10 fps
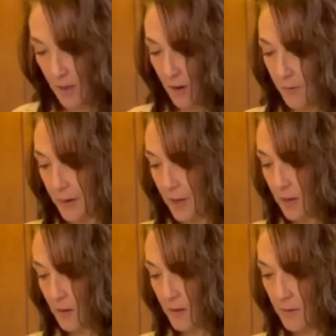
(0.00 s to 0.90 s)
There we
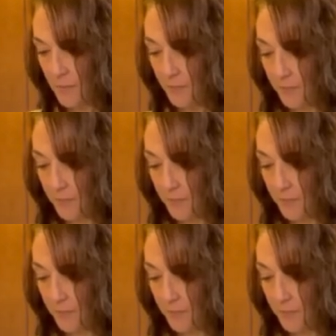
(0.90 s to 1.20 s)
go.